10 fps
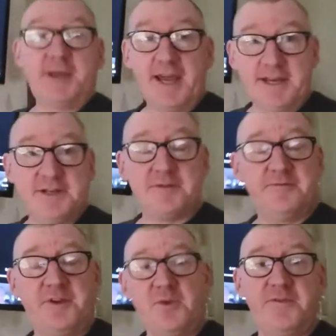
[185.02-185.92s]
be getting
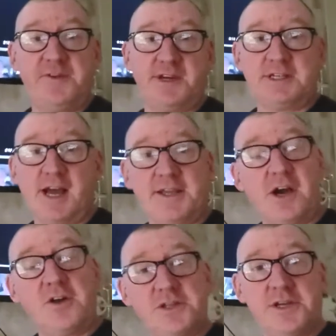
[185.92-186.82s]
some viewing figures like
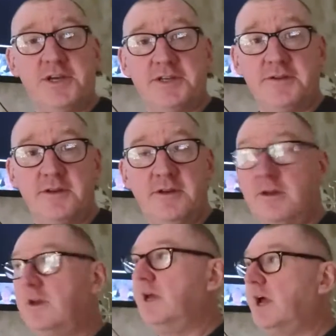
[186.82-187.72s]
that on certain
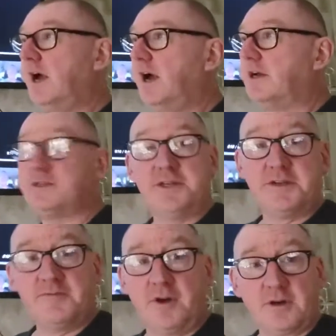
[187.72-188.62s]

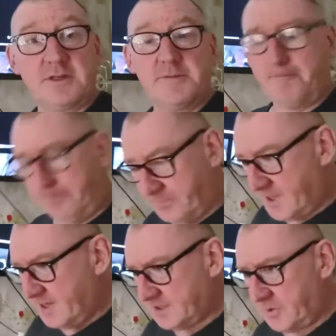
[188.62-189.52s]
vlogs.
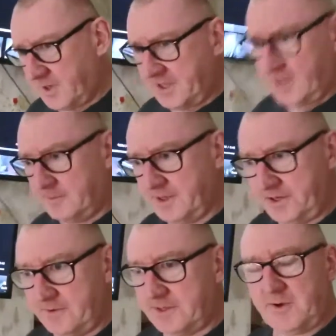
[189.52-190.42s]
So what I think I'm going
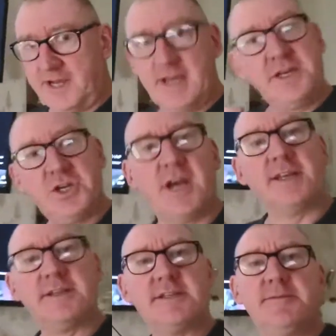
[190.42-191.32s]
to do is, when I get a
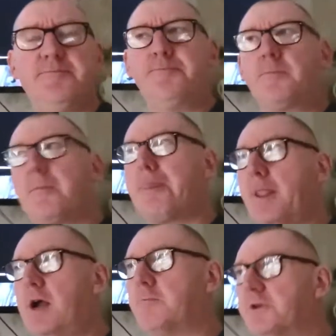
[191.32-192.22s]
chance,
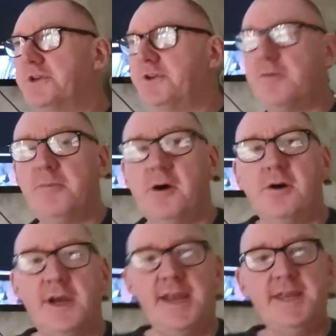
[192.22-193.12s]
I'm going to do a
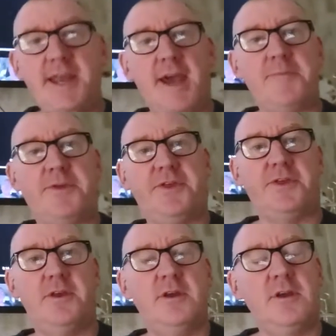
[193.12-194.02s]
more
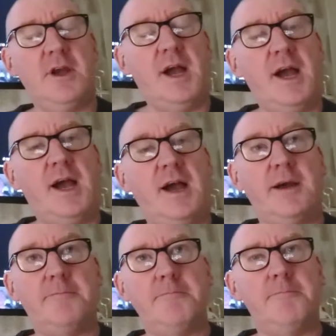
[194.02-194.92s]
in-depth
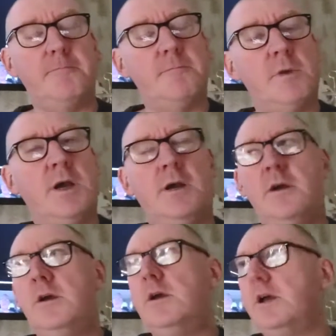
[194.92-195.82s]

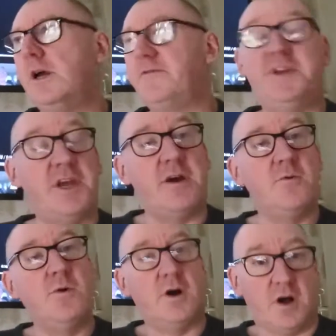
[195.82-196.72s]

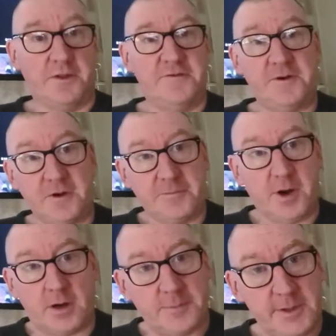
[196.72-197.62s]
video on the Ford
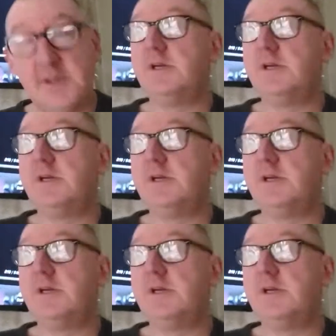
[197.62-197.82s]
Pop.